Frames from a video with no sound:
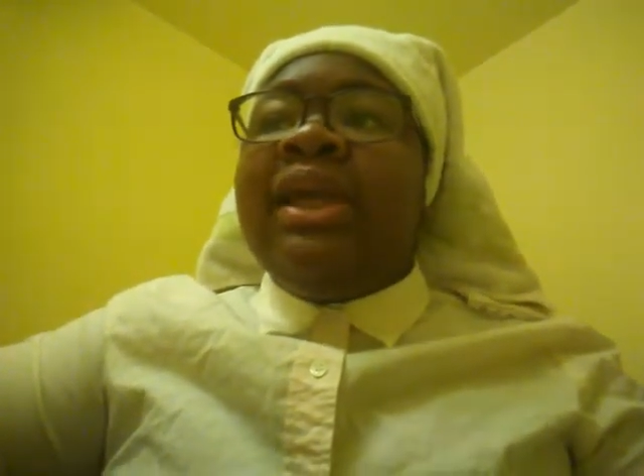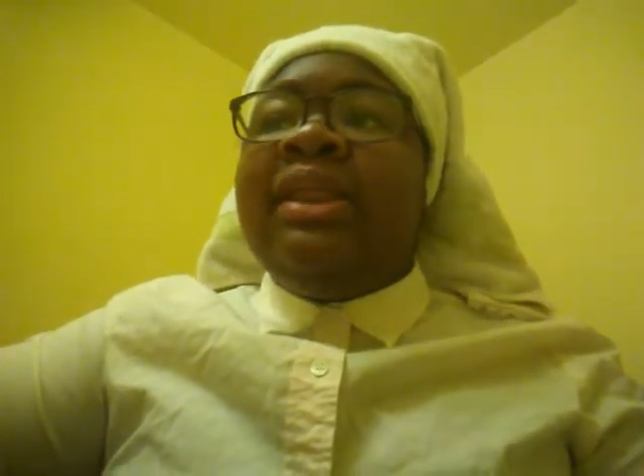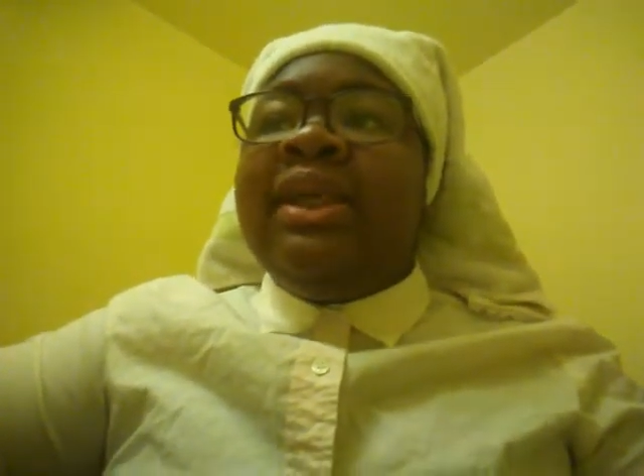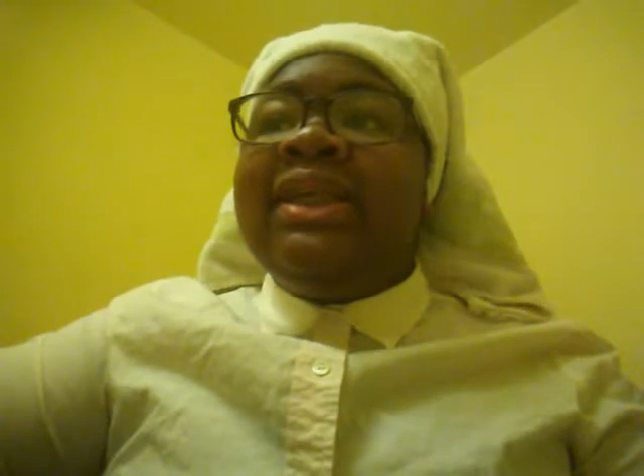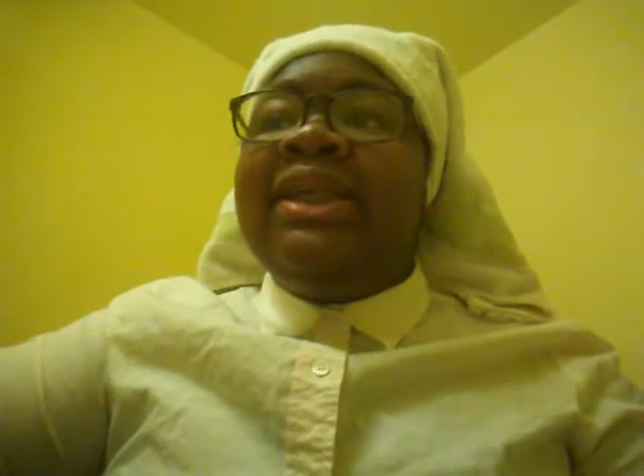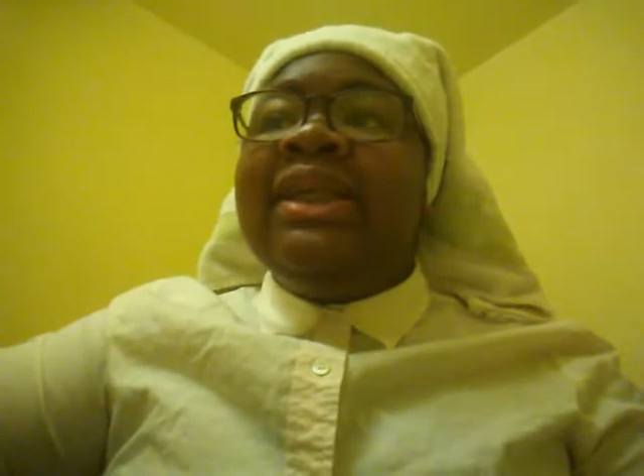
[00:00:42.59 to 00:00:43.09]

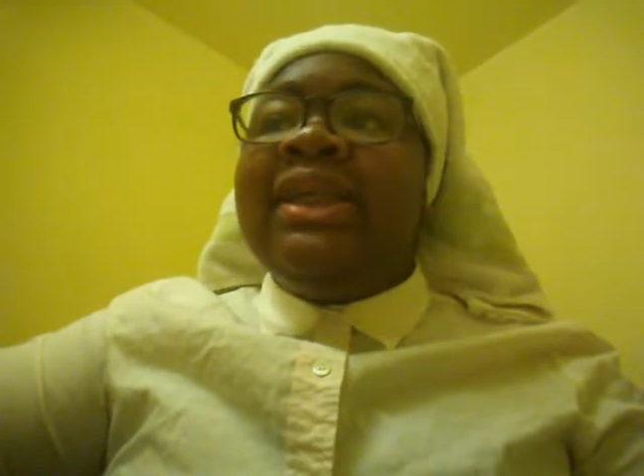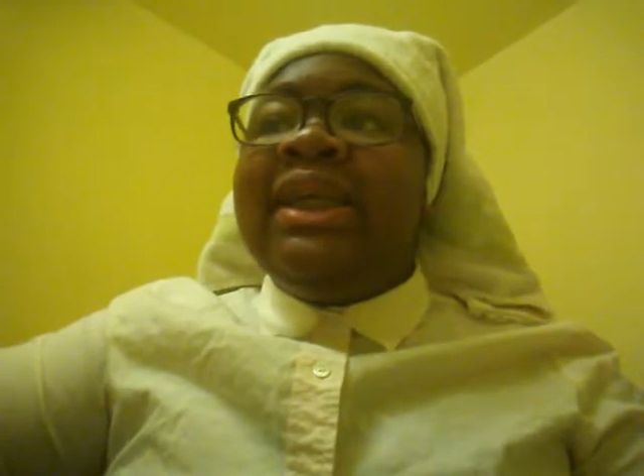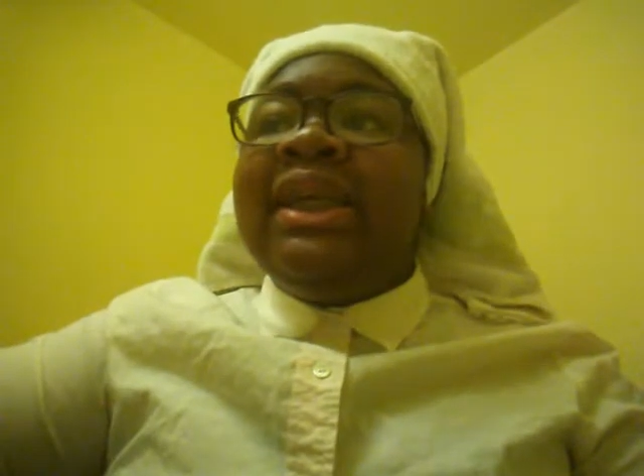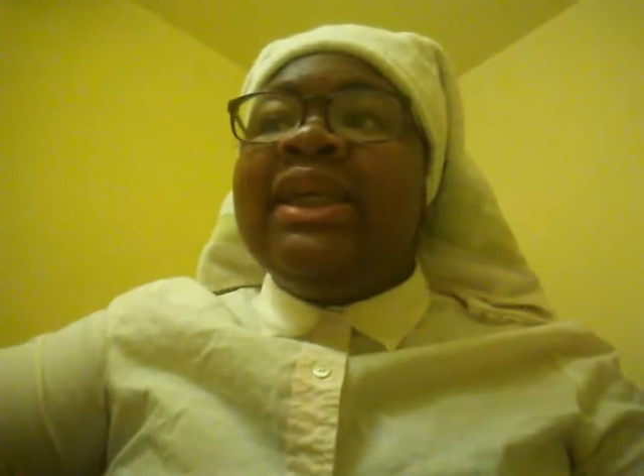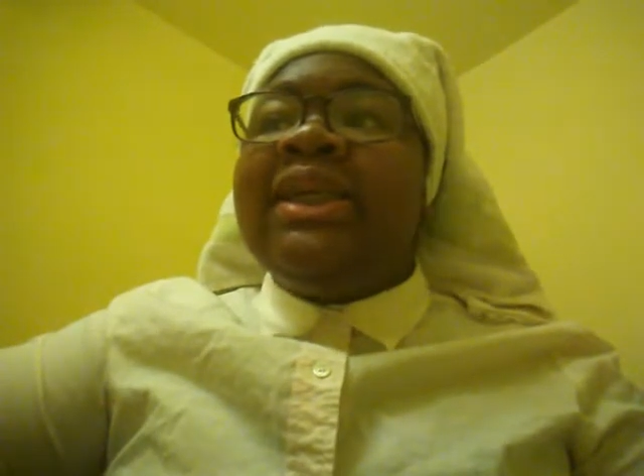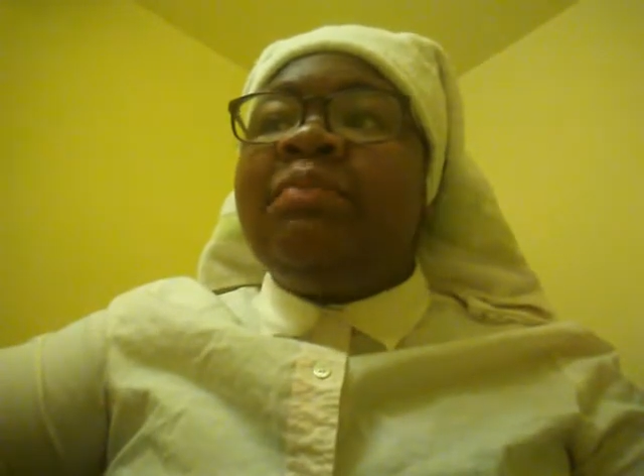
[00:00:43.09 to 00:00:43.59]
This
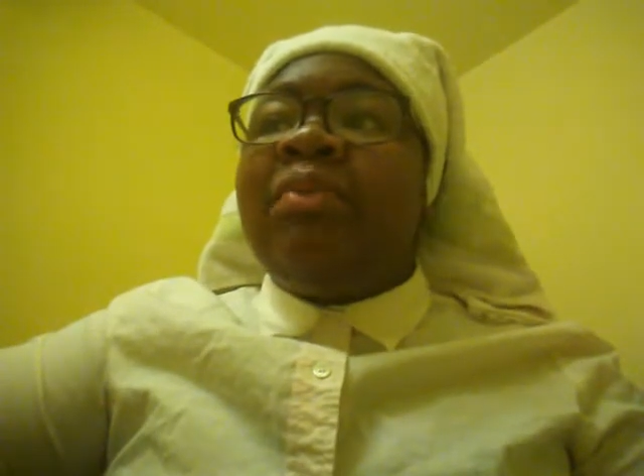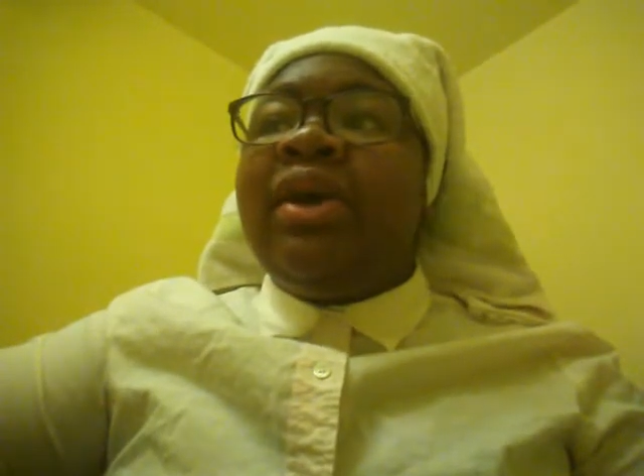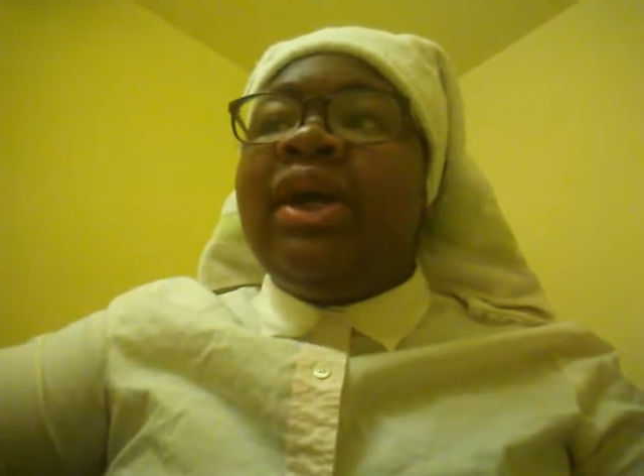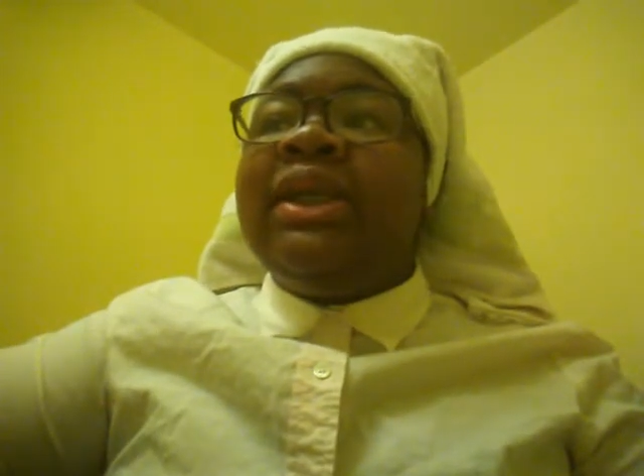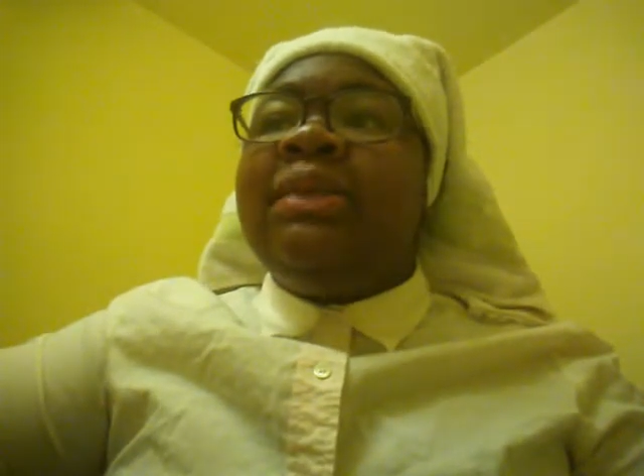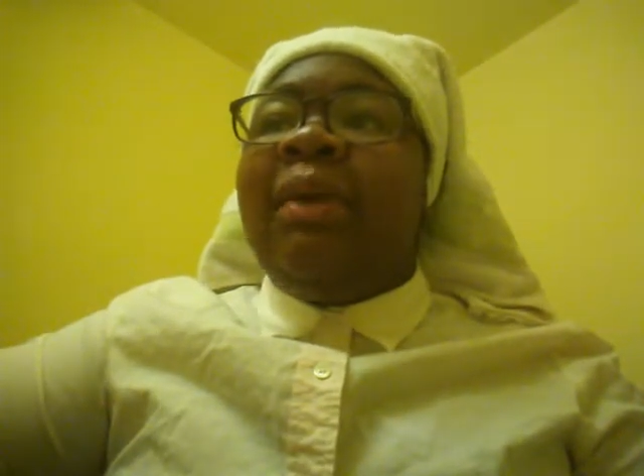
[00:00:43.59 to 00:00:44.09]
disease
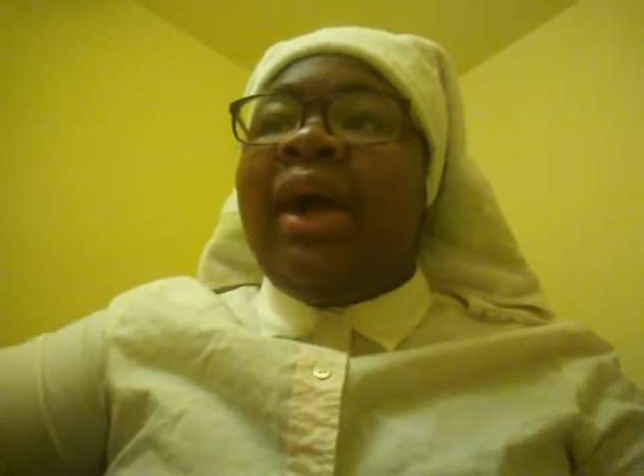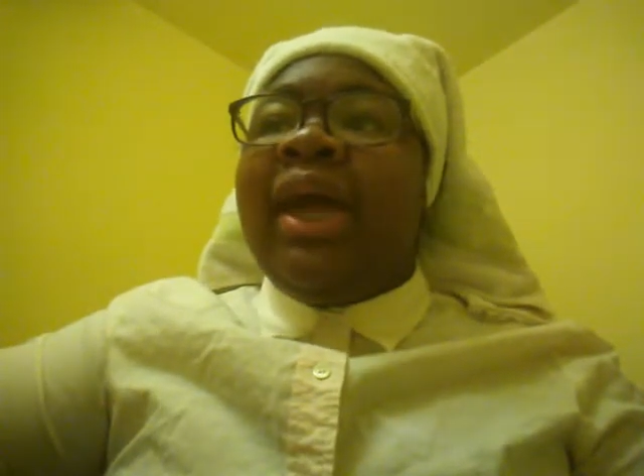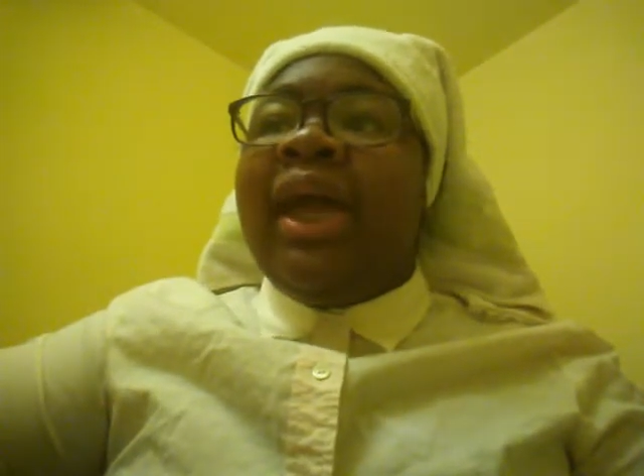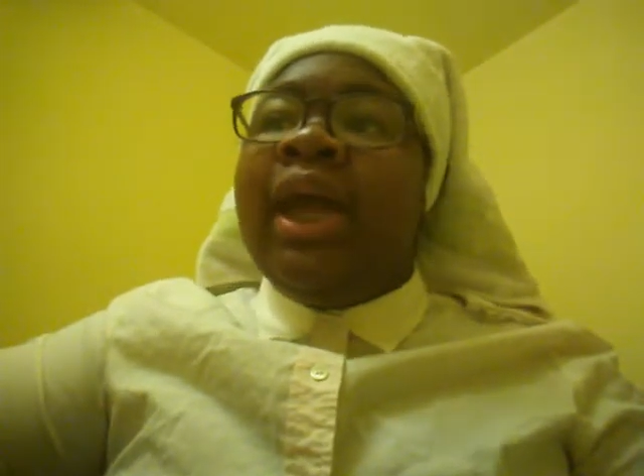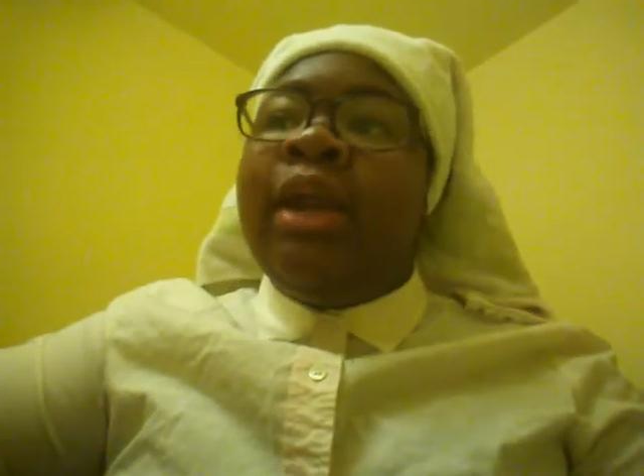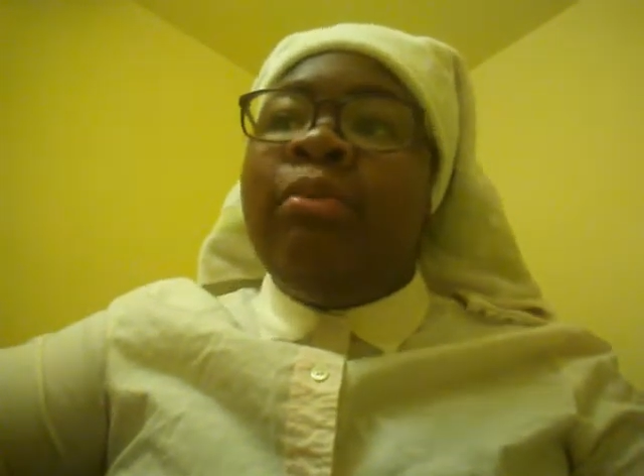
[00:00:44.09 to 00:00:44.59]
spreads by
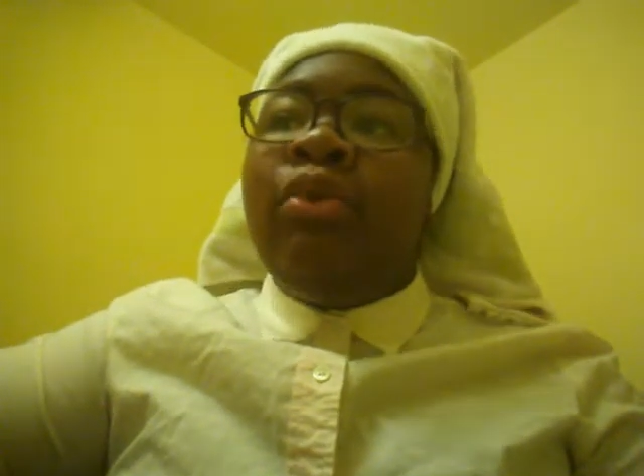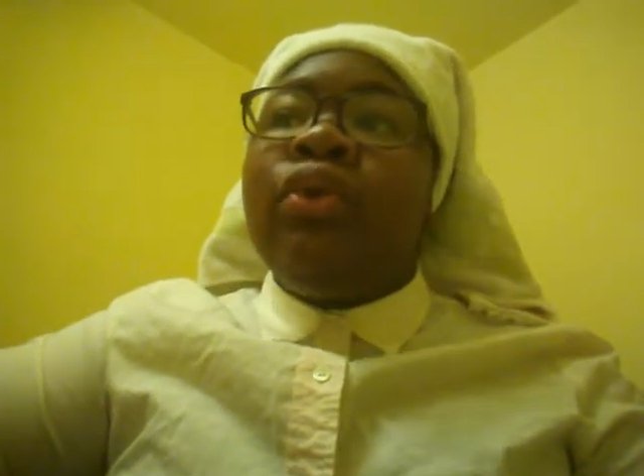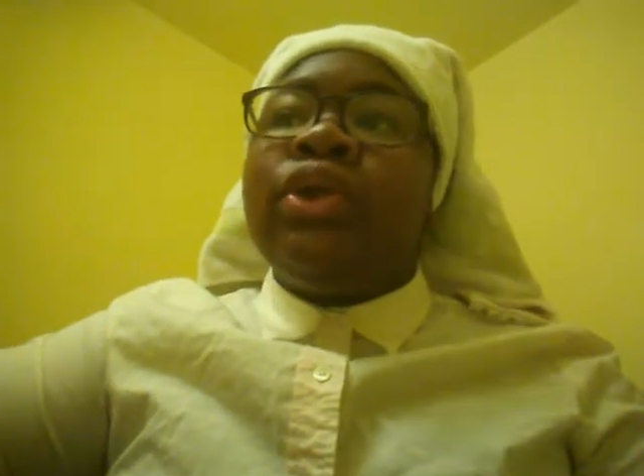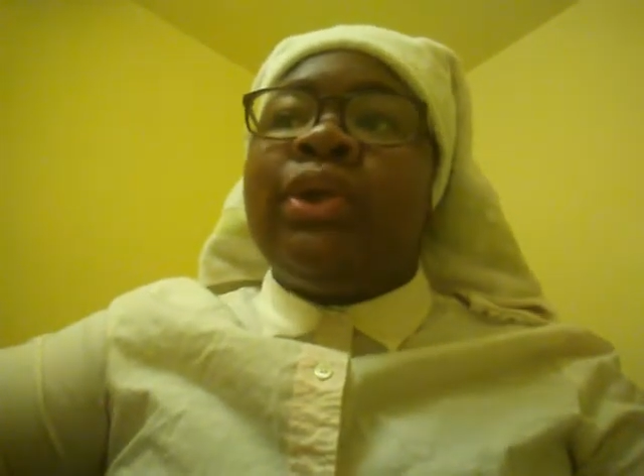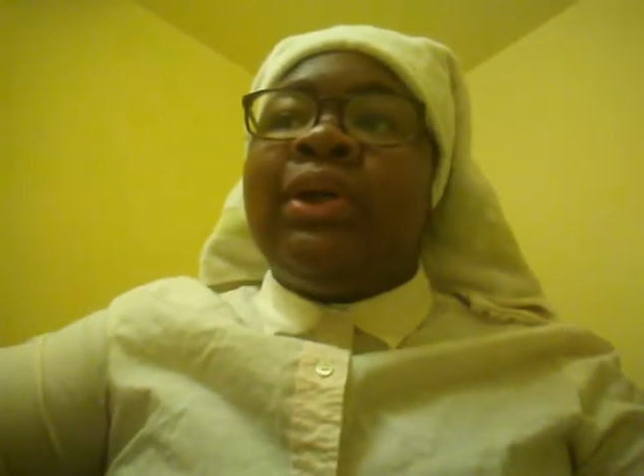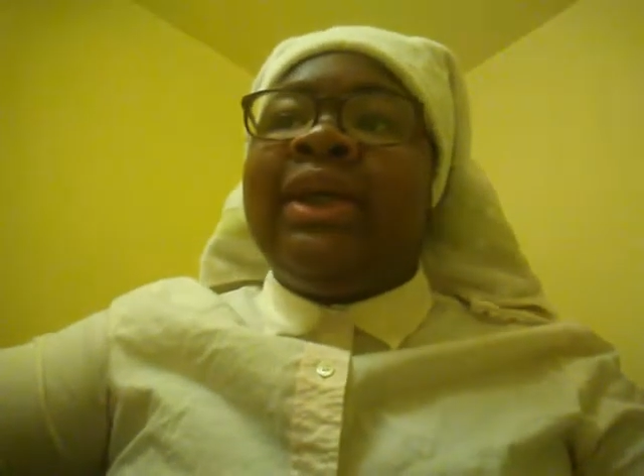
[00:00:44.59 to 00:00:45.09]

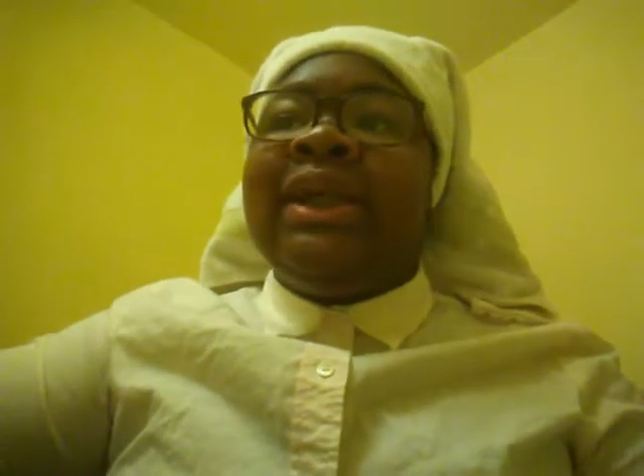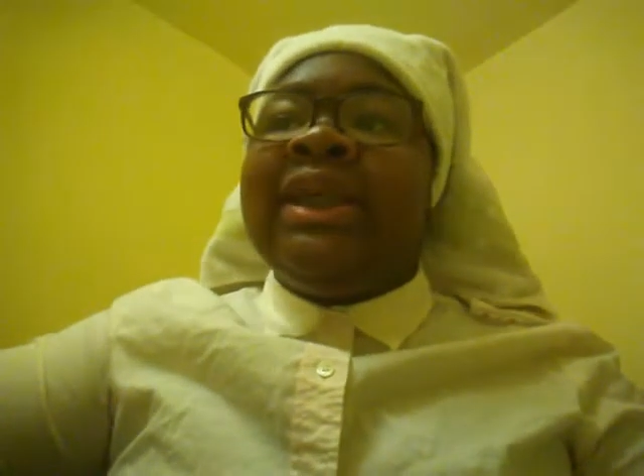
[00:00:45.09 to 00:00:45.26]
animals or